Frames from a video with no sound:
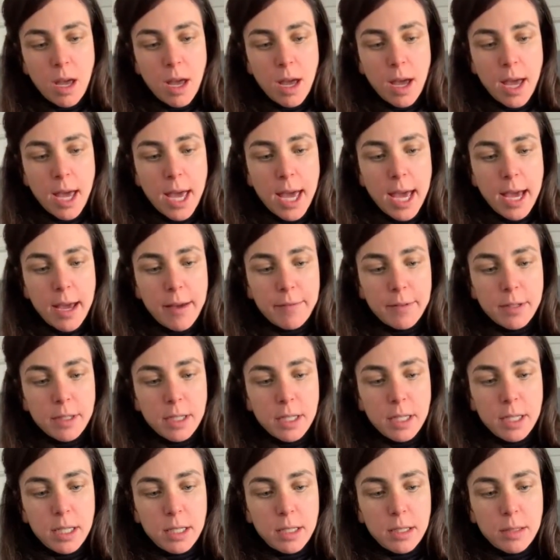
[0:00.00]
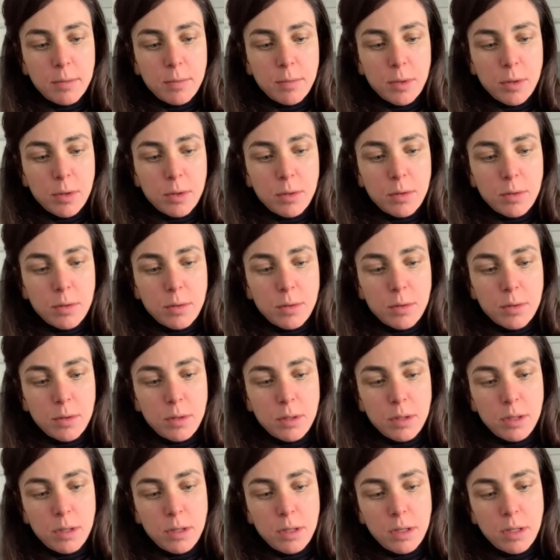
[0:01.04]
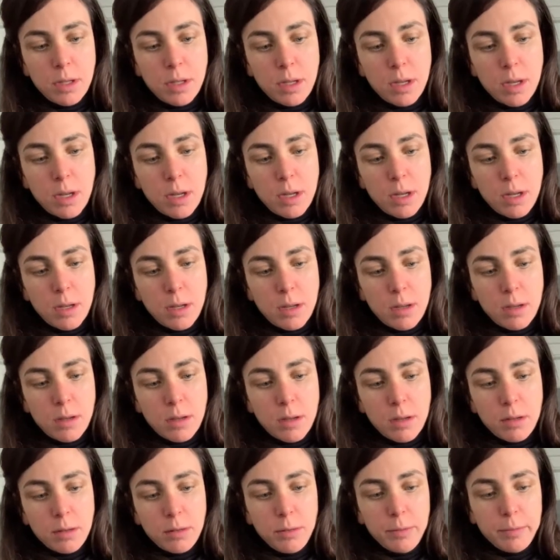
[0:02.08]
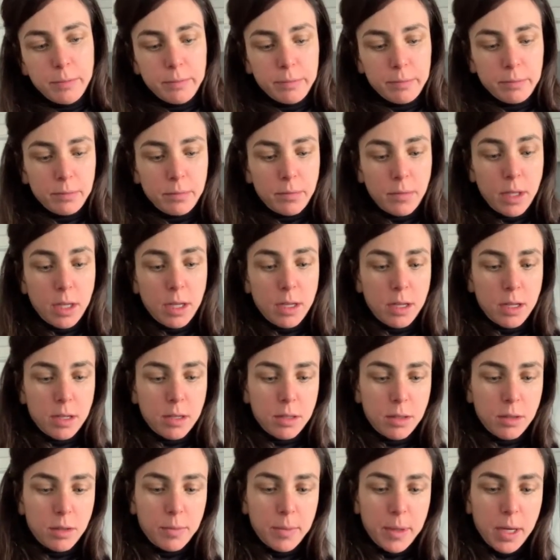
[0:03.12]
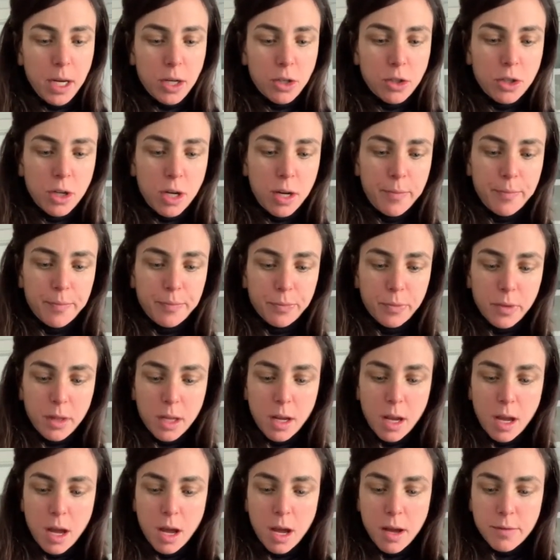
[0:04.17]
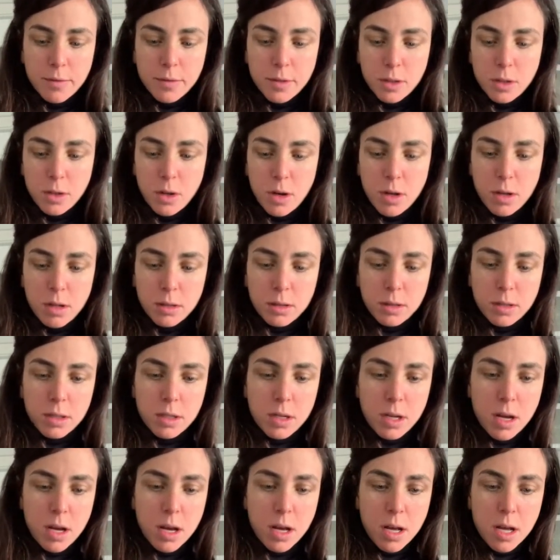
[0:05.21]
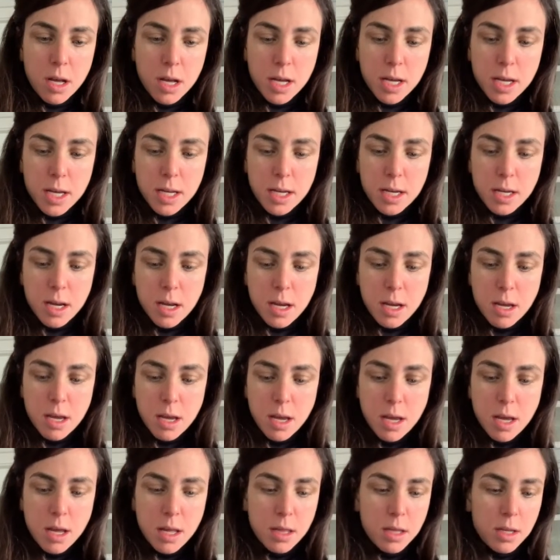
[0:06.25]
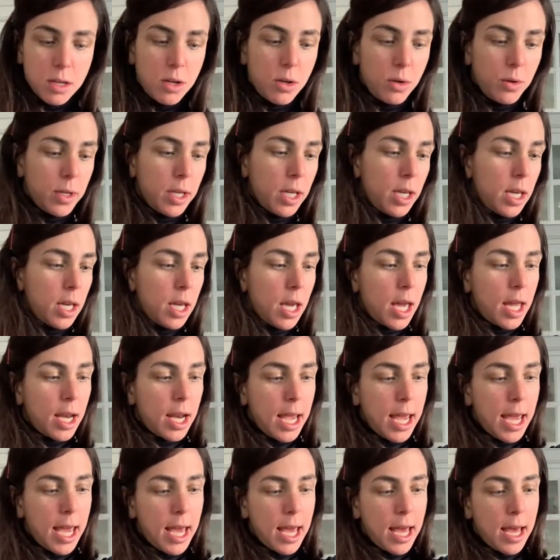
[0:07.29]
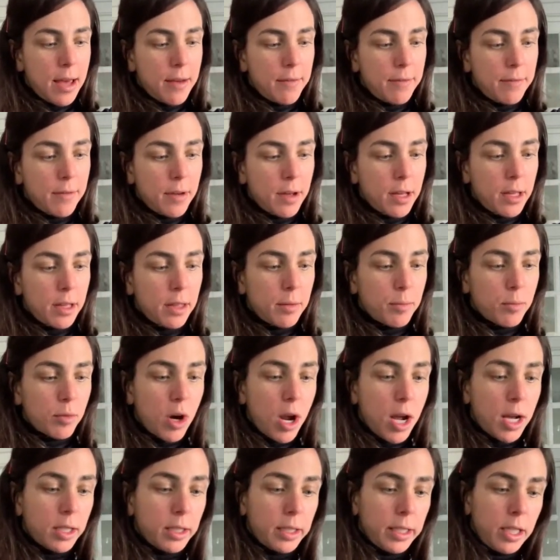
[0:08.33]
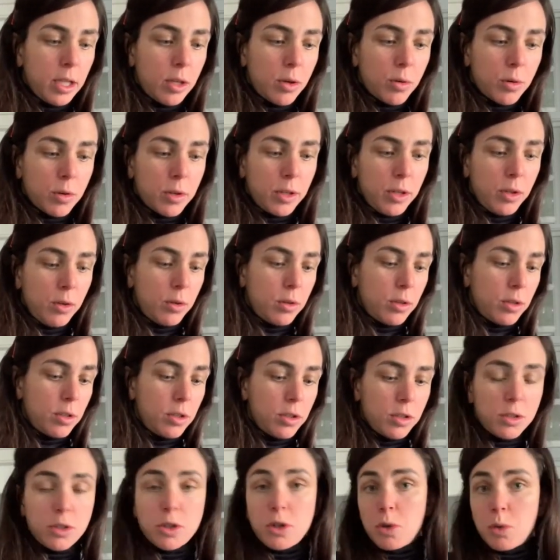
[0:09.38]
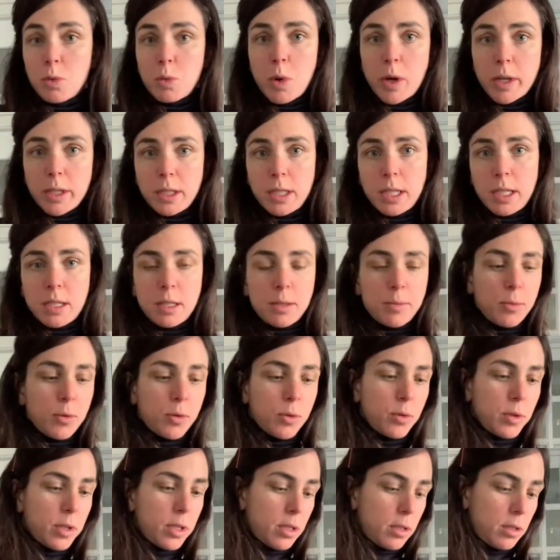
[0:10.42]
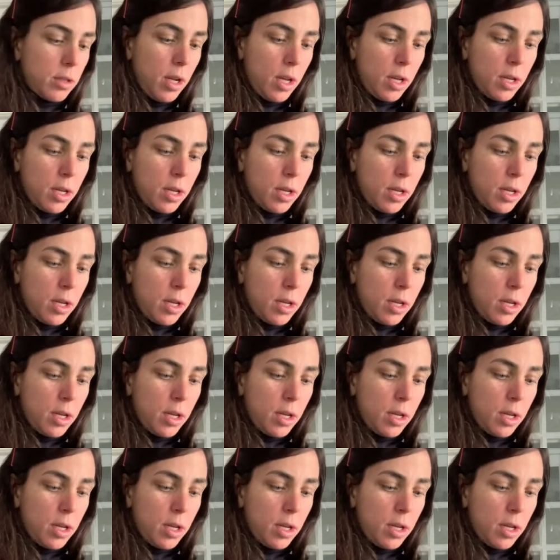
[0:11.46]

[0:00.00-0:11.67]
a half a teaspoon, oops, a little bit extra, of salt on the gnocchi and a half on the broccoli, or you could just do one teaspoon and